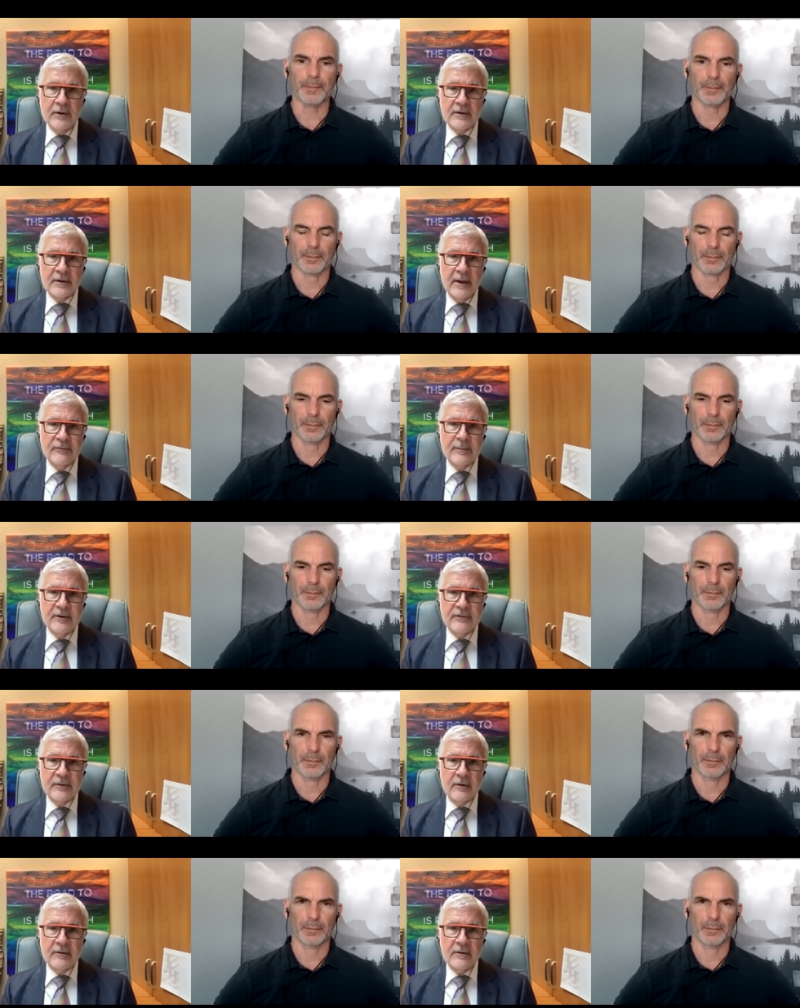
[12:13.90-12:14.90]
Speaker 1: Times
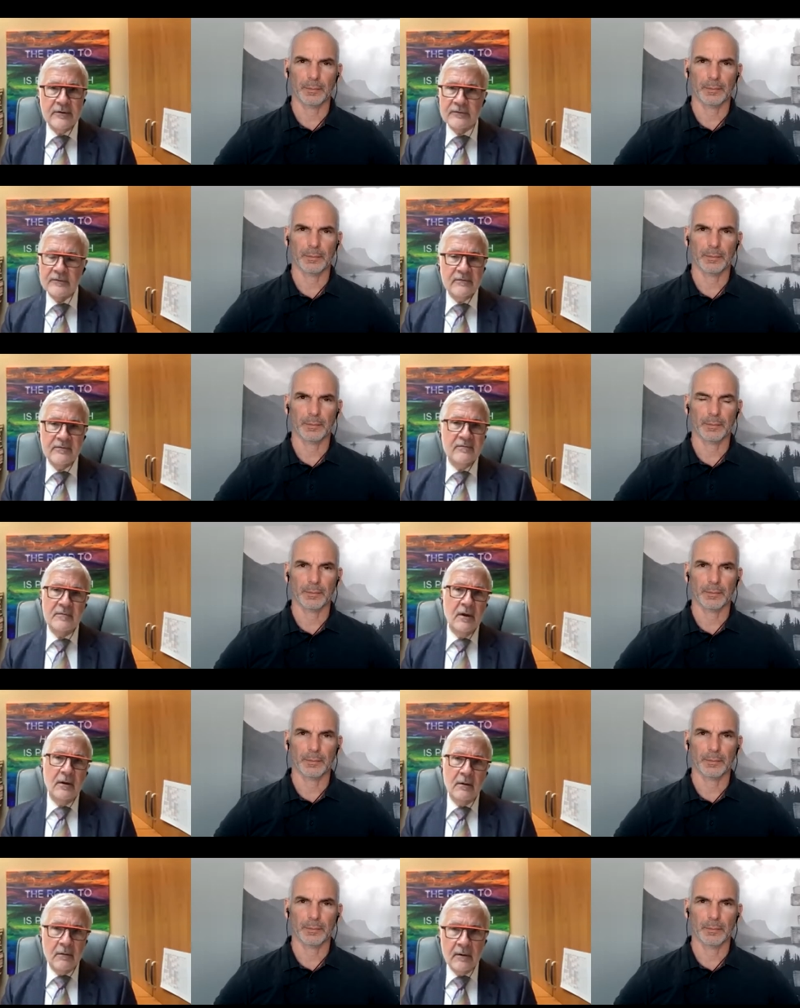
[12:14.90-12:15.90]
bestseller list. It's
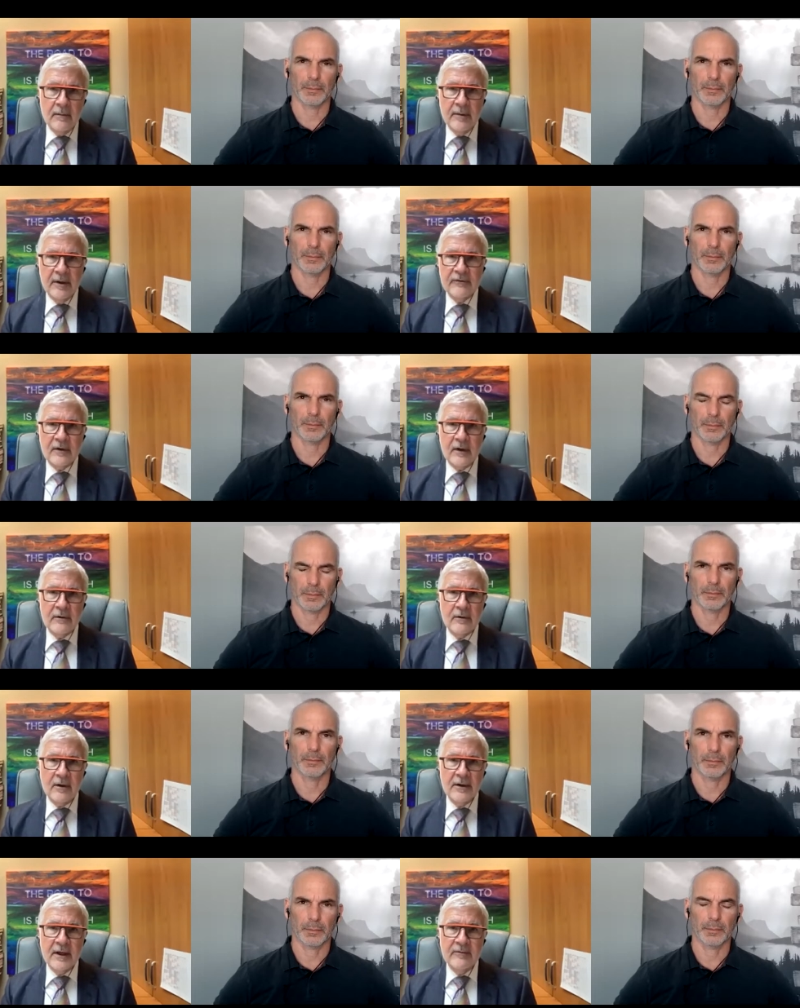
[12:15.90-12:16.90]
still a bestseller
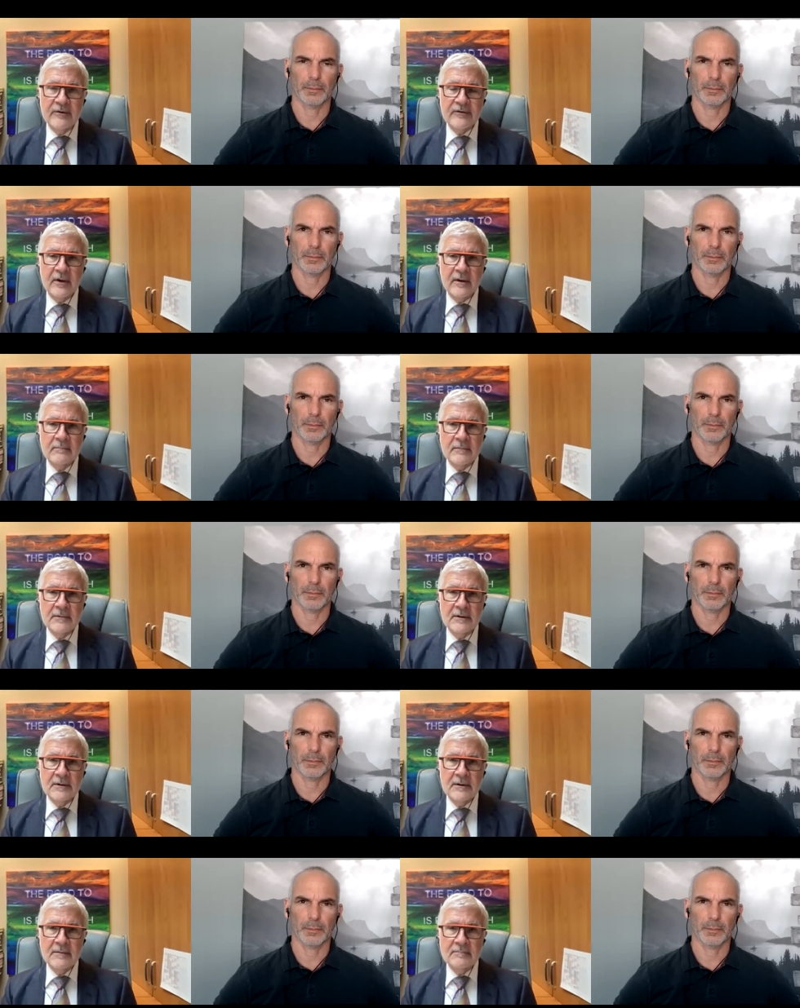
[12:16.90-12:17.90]
on Amazon.
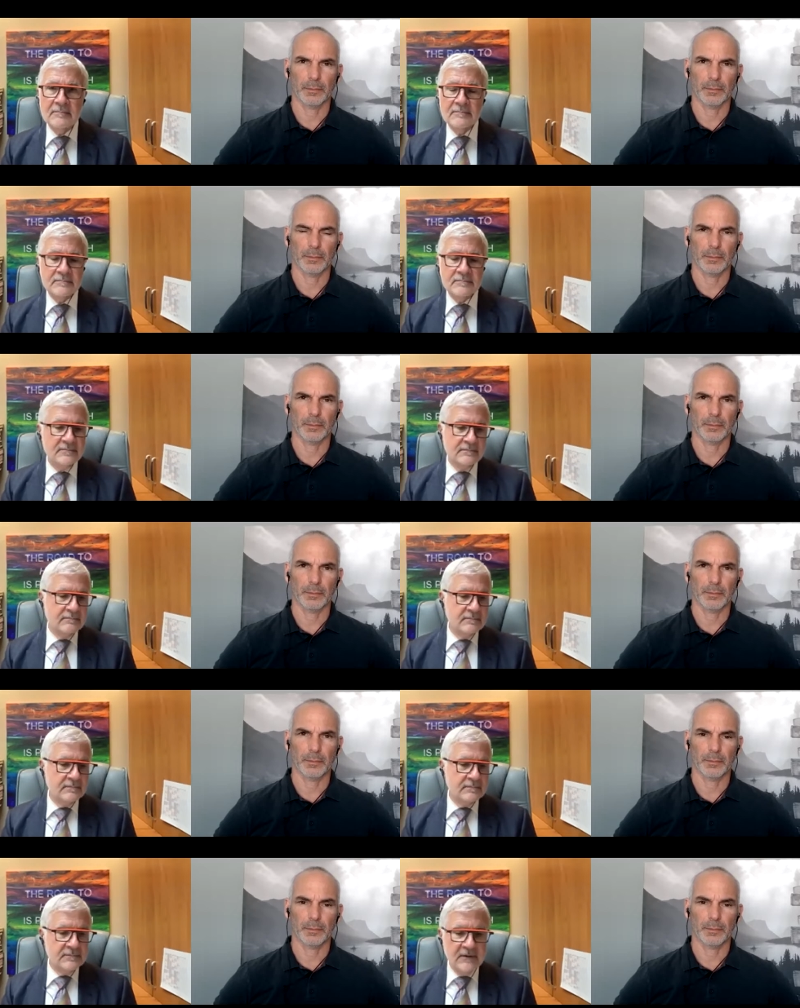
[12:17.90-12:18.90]
And
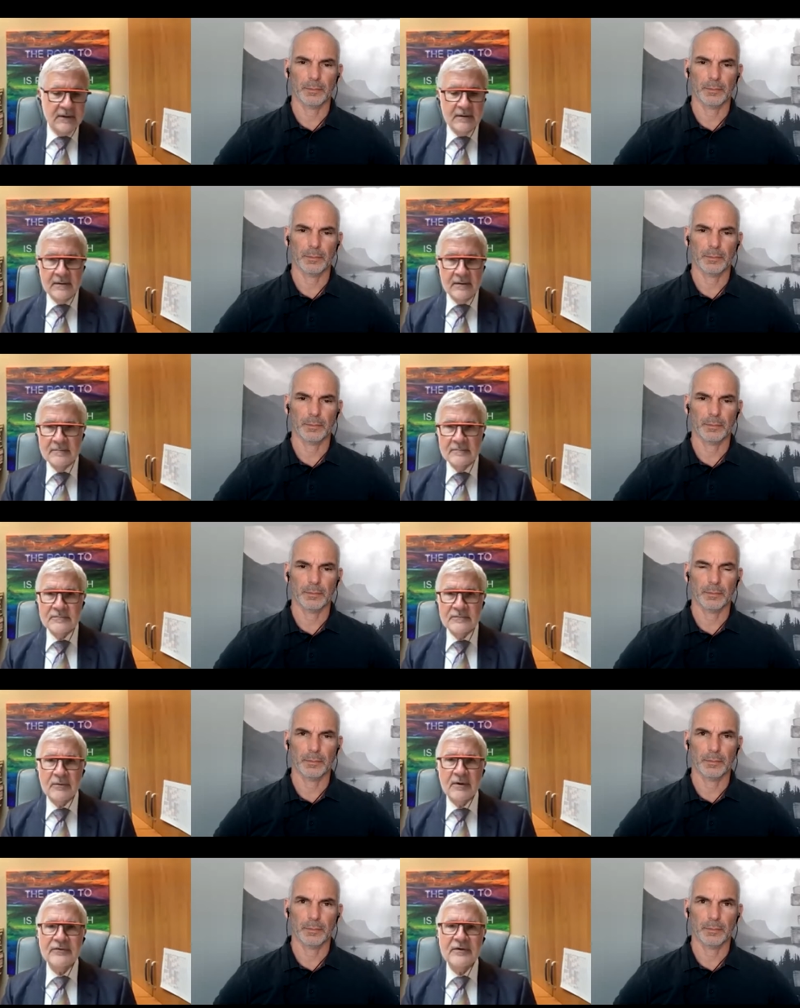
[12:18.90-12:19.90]
um, the
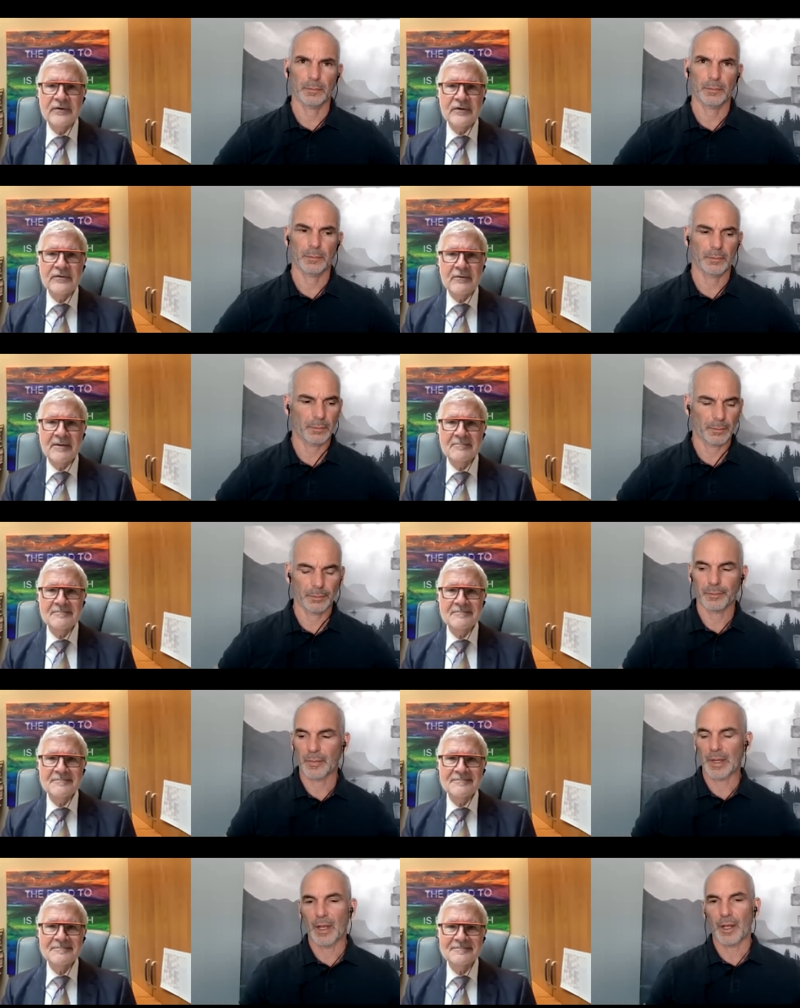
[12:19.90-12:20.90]
rest is
Speaker 2: history.
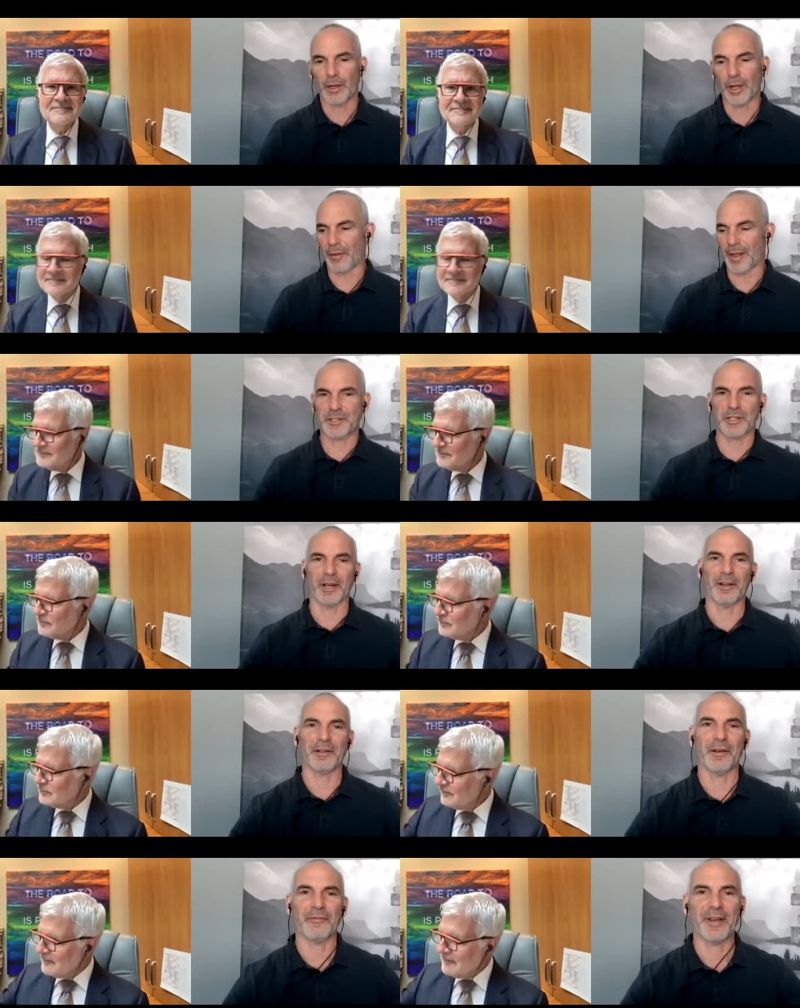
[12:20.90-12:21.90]
No, that's uh,
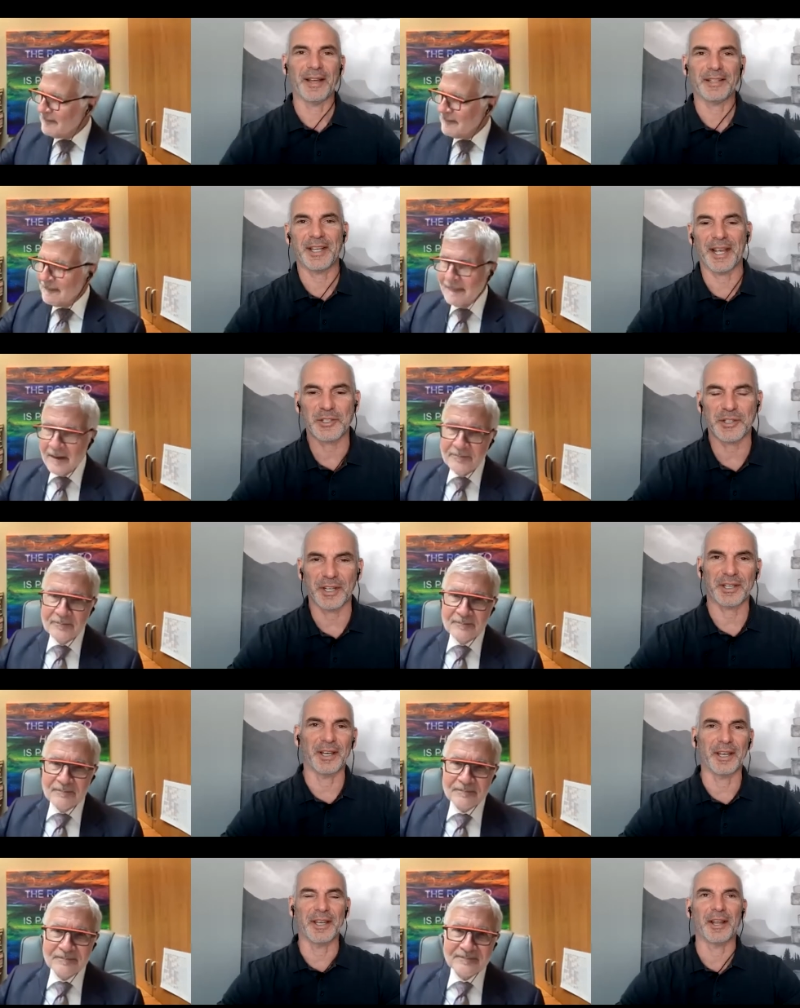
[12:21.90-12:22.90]
uh,
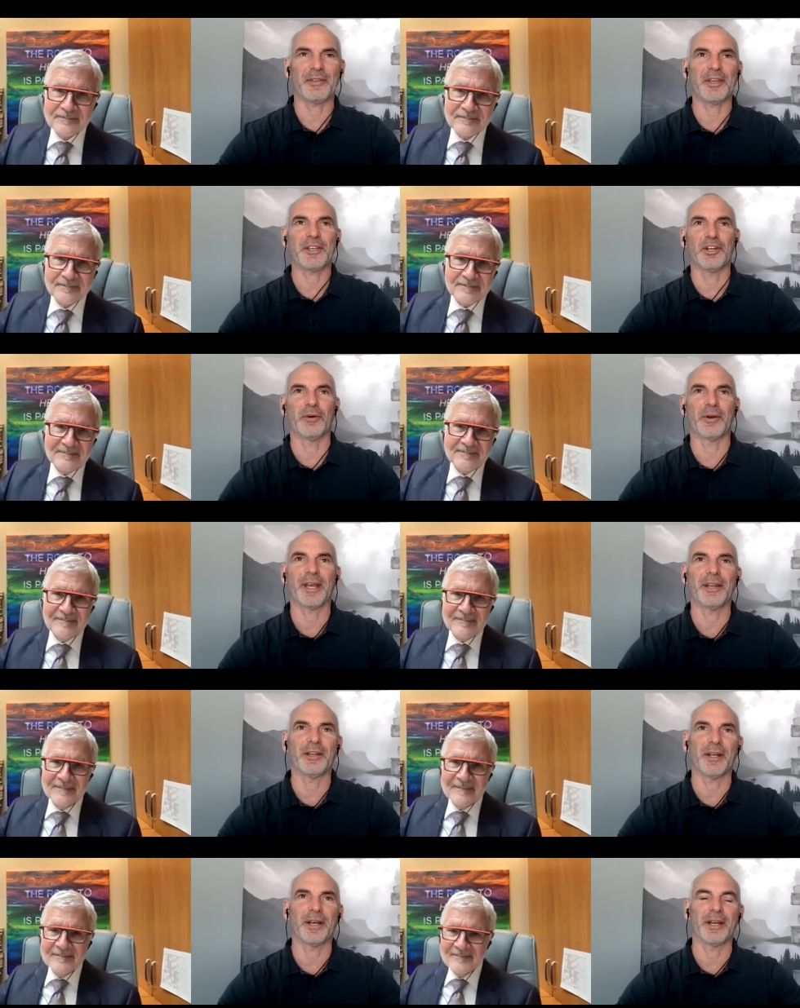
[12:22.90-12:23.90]
fantastic, uh, and I think you know
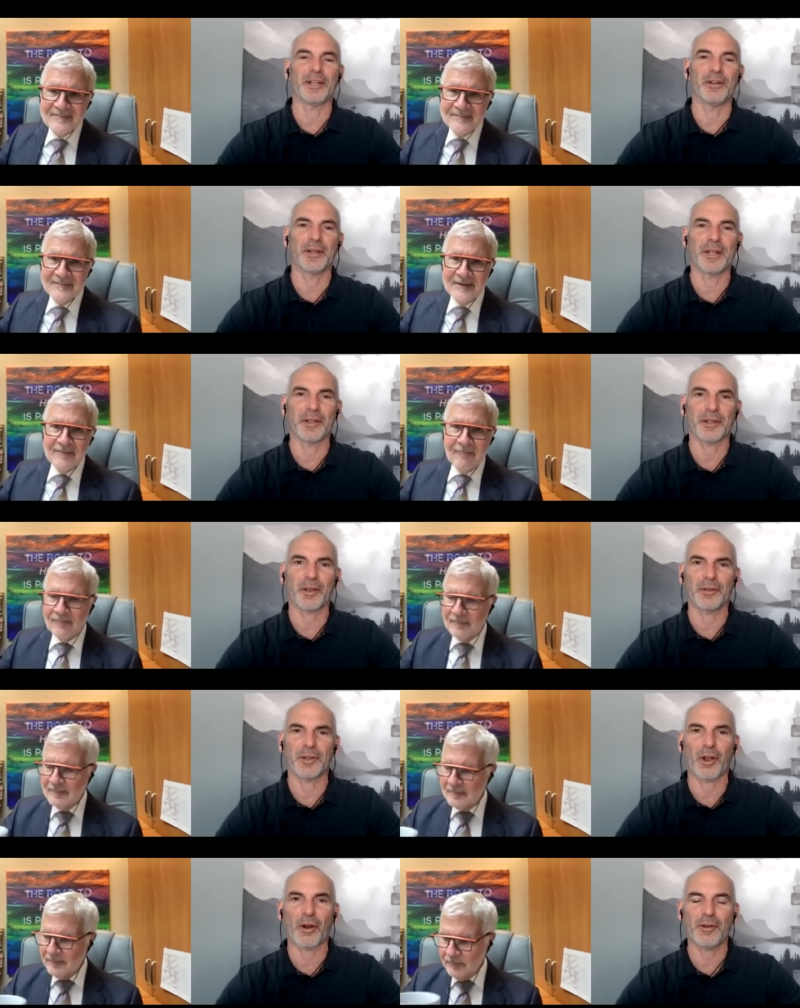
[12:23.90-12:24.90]
again, uh, you know again, the,
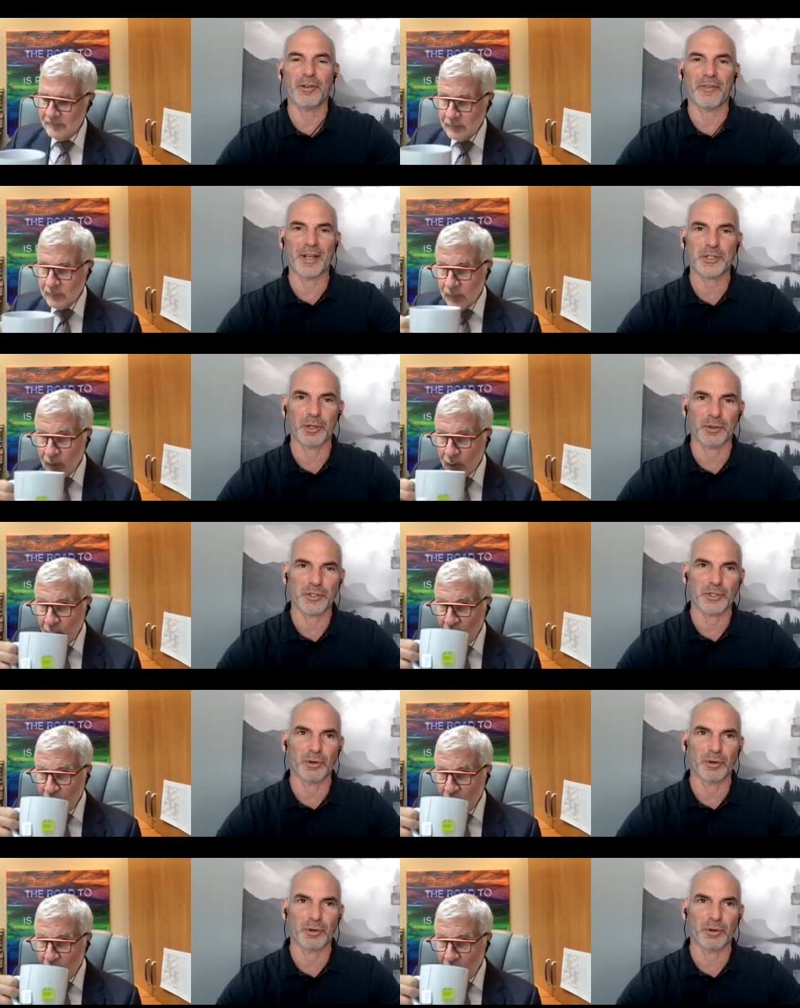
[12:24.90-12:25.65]
the, cardiovascular